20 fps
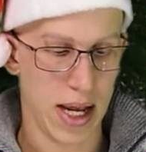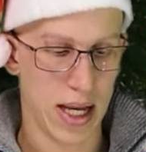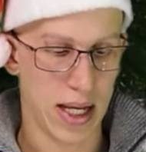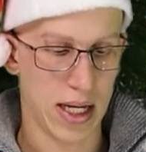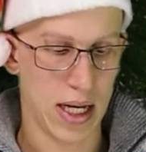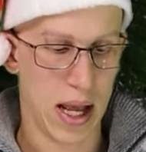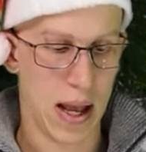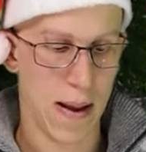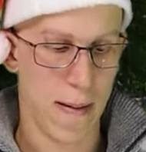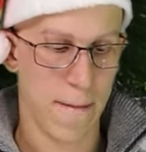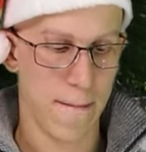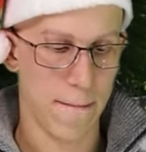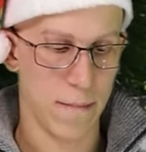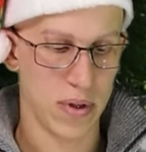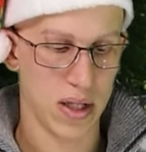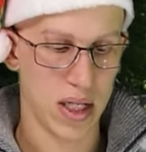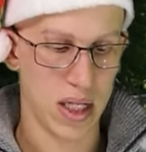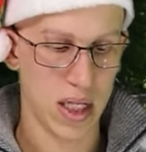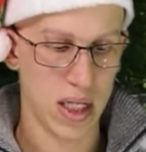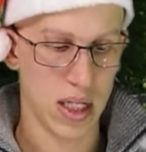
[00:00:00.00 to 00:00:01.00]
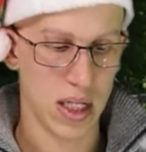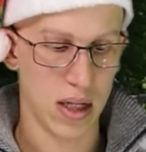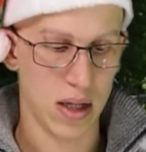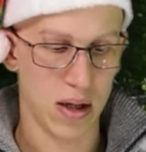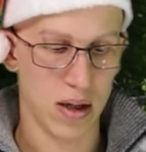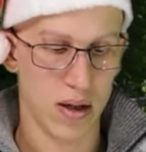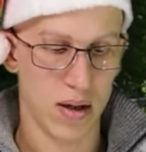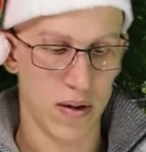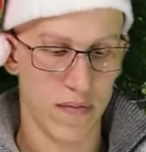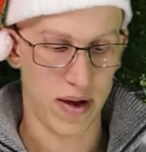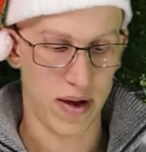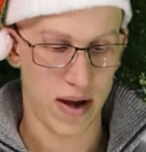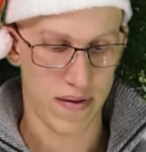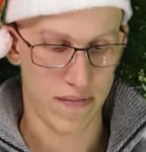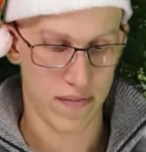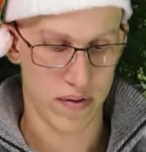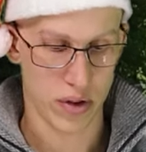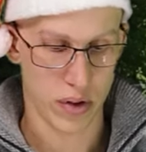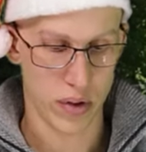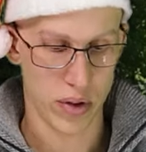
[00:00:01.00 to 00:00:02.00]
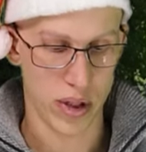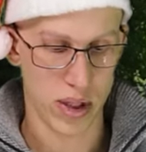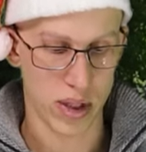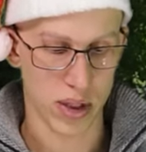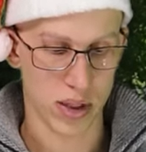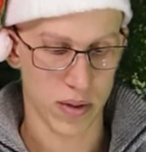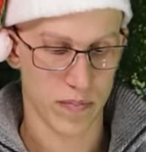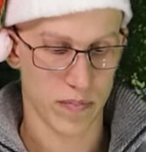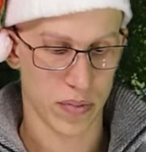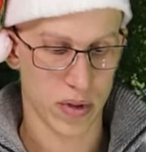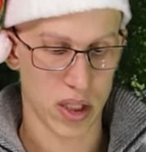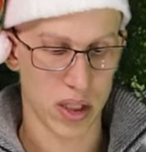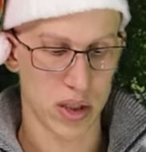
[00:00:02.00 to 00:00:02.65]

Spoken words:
and D, 5 degrees.